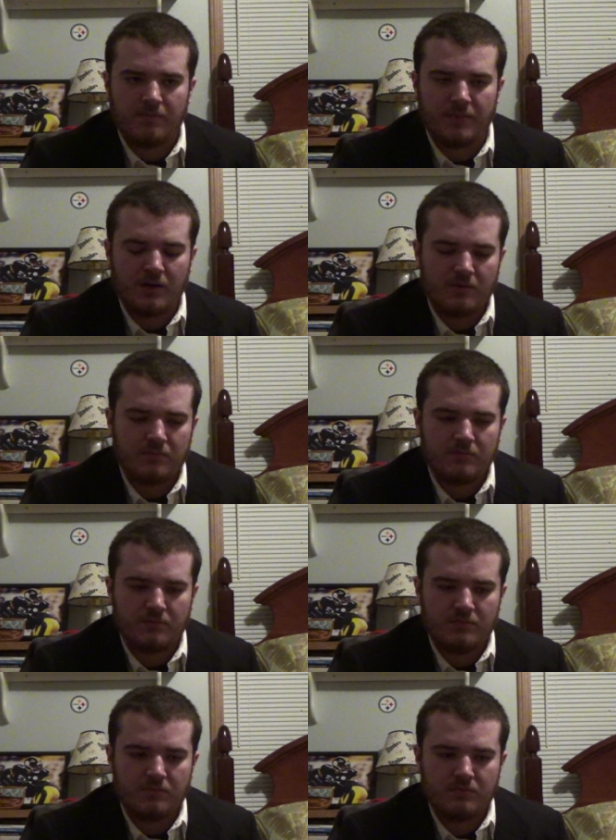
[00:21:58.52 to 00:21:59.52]
about
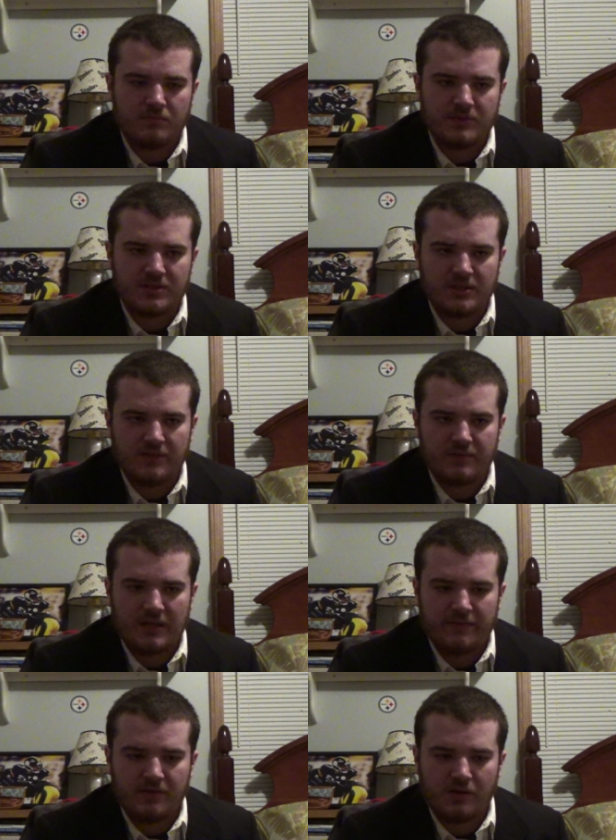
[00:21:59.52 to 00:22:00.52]
Stephen
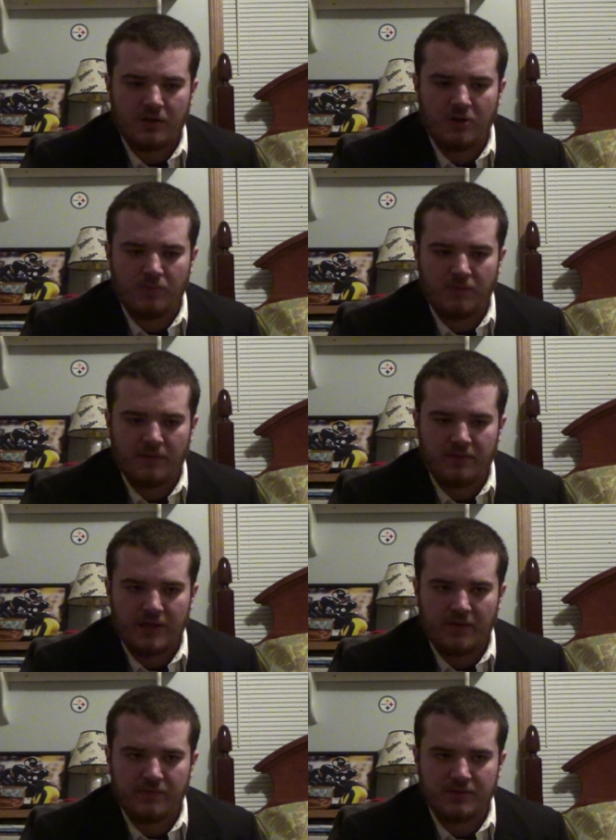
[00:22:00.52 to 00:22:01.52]
having to cope with
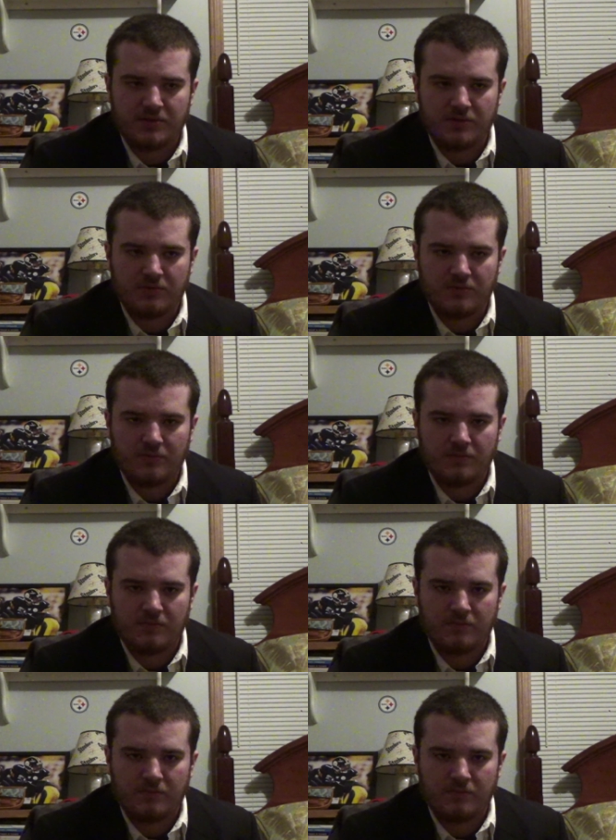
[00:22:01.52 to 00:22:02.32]
having to